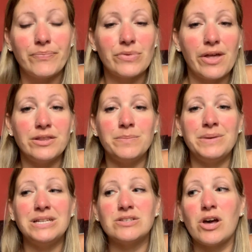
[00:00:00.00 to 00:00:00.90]
in the
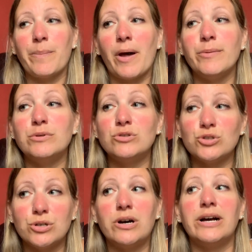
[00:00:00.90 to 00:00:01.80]
meantime, I will
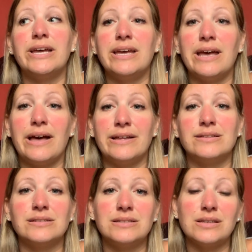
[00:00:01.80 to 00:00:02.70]
try
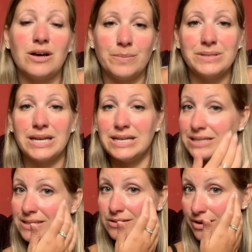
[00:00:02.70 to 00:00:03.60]
and update
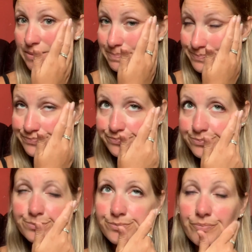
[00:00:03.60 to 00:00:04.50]
Instagram
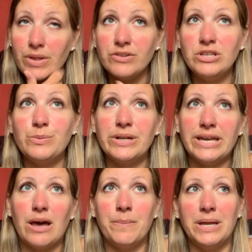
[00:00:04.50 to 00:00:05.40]
just when I
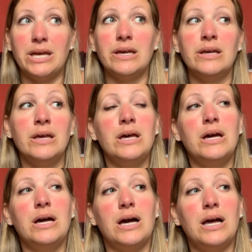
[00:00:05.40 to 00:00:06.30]
get a minute.
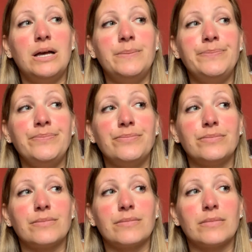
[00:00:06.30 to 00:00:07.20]

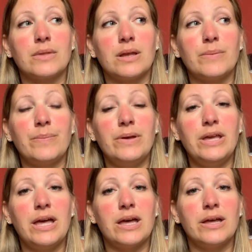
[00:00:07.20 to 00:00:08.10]
But
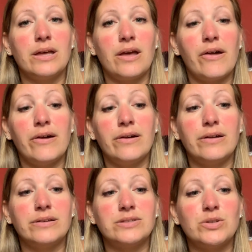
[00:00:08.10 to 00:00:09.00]
yeah,
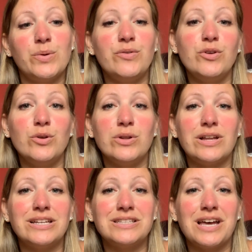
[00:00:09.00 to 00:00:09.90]
so if you'd
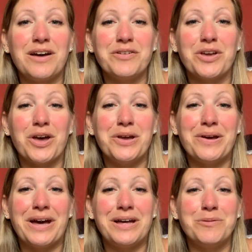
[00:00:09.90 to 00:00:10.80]
like to have a go
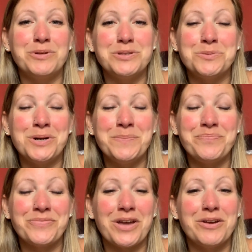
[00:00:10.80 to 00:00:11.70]
at one2one,
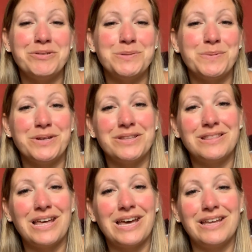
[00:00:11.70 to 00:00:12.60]
I always put
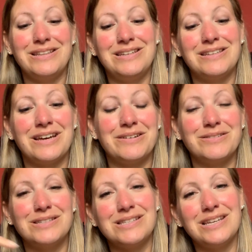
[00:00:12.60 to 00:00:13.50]
their
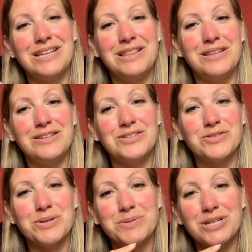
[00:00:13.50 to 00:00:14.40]
details in the
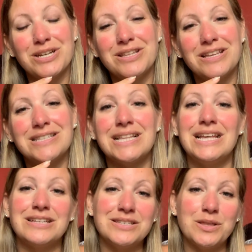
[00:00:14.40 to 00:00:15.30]
description. There's the
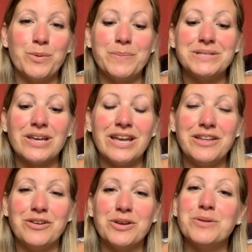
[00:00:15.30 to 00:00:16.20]
link to the website,
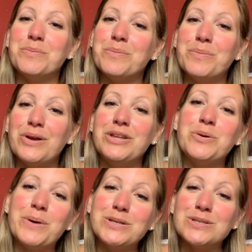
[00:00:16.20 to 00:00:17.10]
and you can put in your
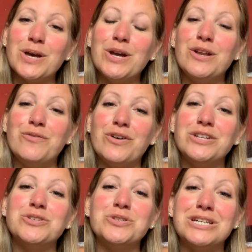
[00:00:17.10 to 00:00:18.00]
postcode and
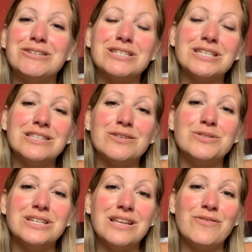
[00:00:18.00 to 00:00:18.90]
find your nearest
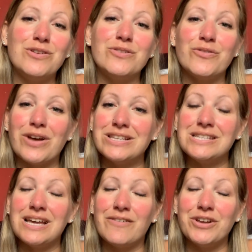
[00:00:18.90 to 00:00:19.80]
consultant if you'd
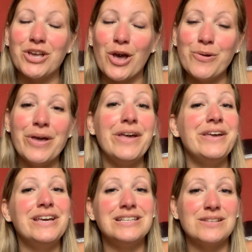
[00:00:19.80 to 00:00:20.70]
fancy having a go.
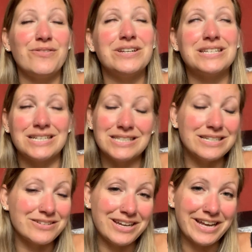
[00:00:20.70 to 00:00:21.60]
It's a
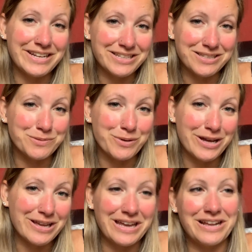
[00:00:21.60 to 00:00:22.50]
fantastic diet and it does
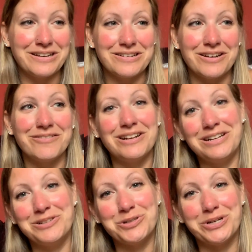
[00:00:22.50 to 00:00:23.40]
work, and I
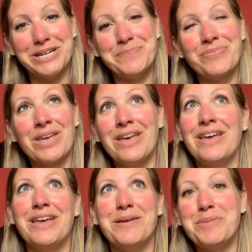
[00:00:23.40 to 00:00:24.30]
really enjoy it.
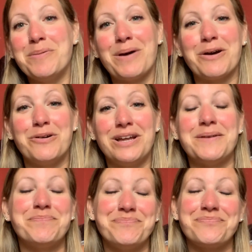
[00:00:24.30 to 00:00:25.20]
Being back on it,
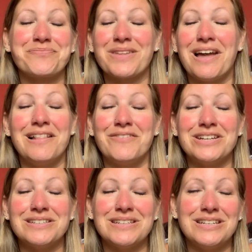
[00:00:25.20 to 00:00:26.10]
I love
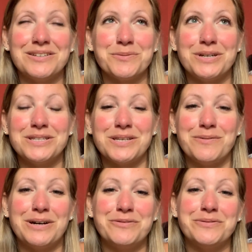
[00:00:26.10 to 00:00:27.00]
it, and it's worked so
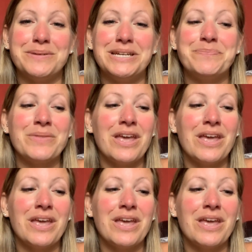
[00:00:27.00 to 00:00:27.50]
well for me.